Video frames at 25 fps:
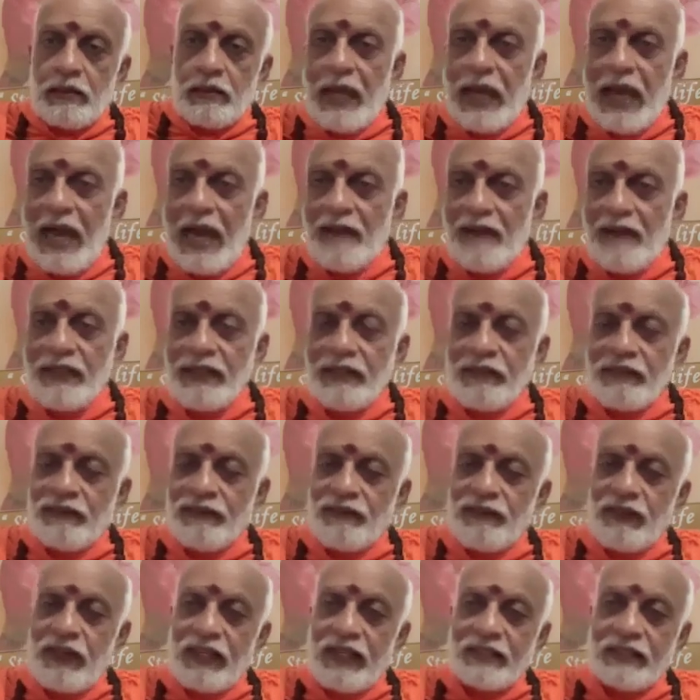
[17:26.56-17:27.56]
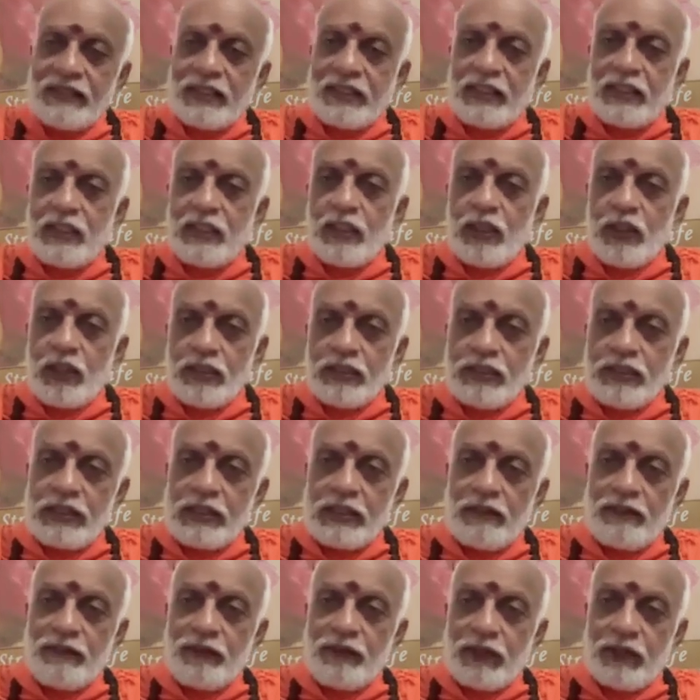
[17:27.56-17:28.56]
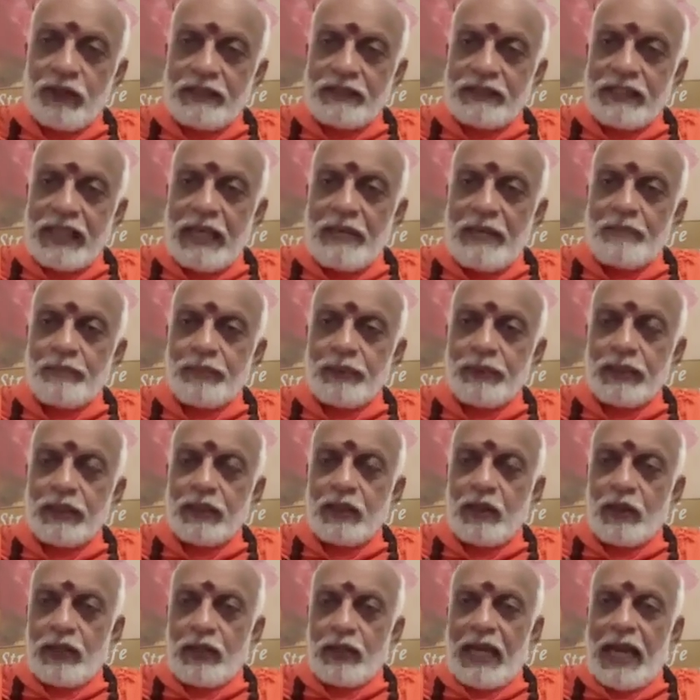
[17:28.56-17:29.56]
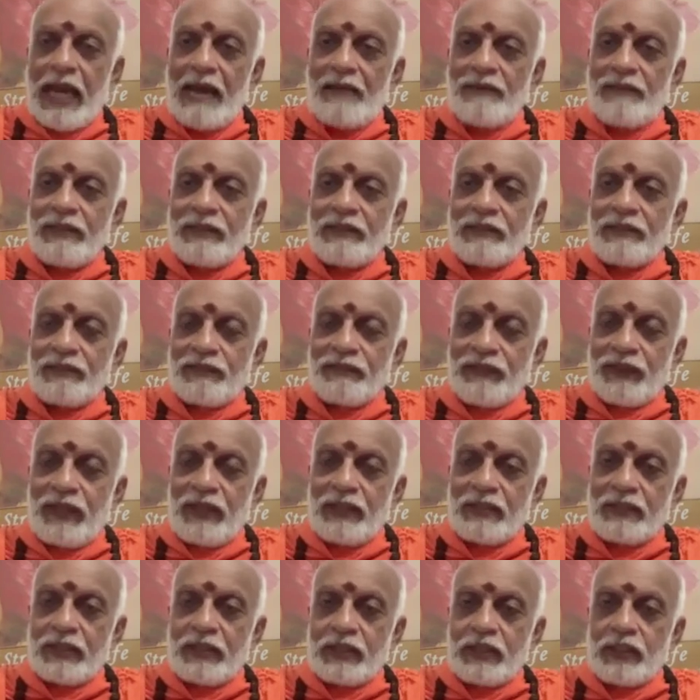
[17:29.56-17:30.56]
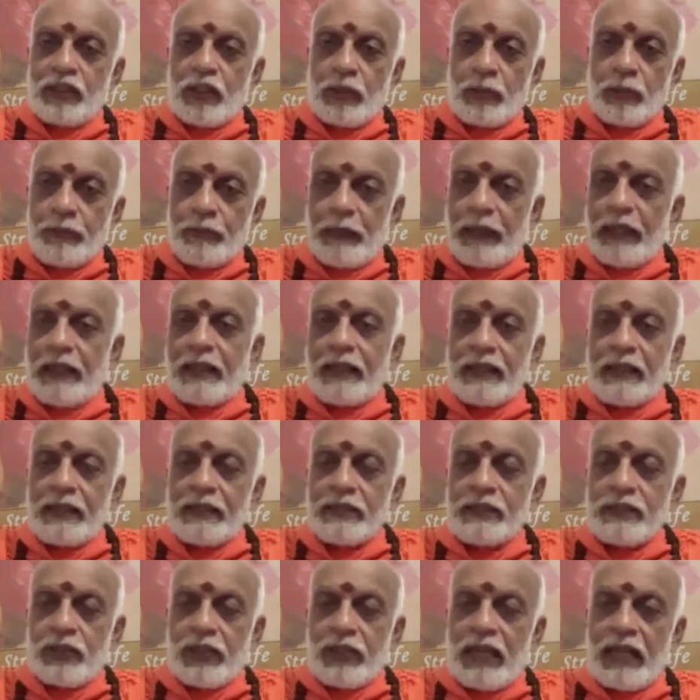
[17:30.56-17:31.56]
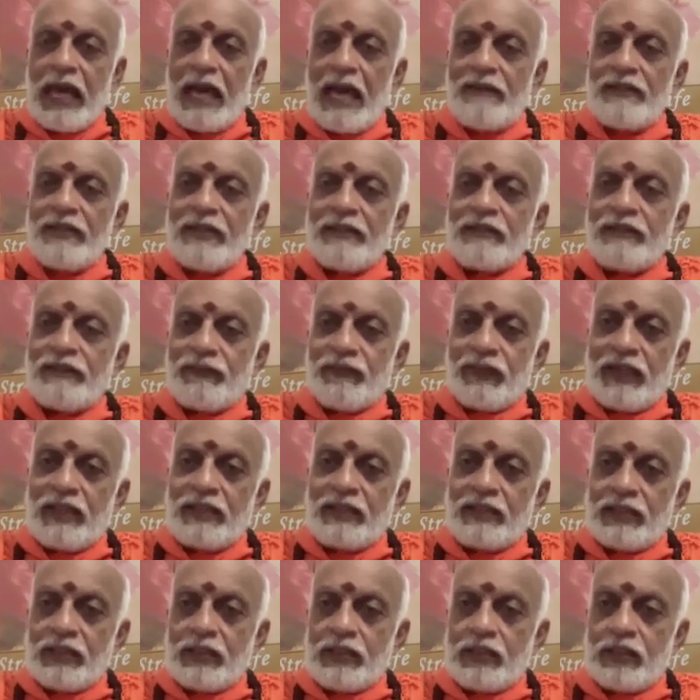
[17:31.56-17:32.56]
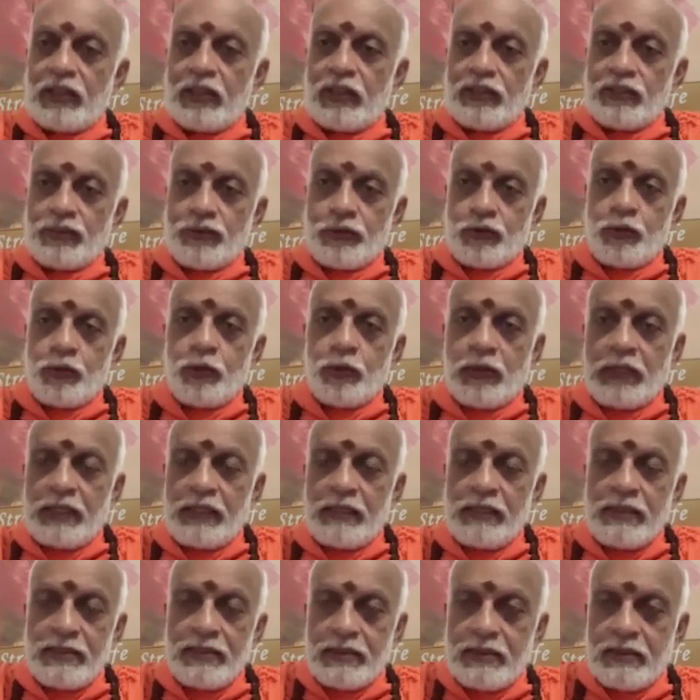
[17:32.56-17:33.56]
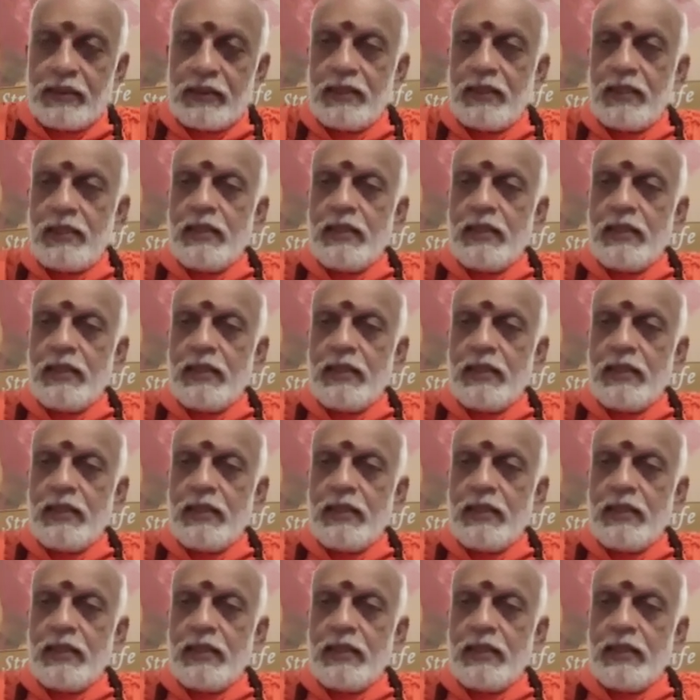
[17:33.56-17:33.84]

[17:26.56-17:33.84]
Having faith in yourself, for example, or having faith in your parents, or having faith in your students,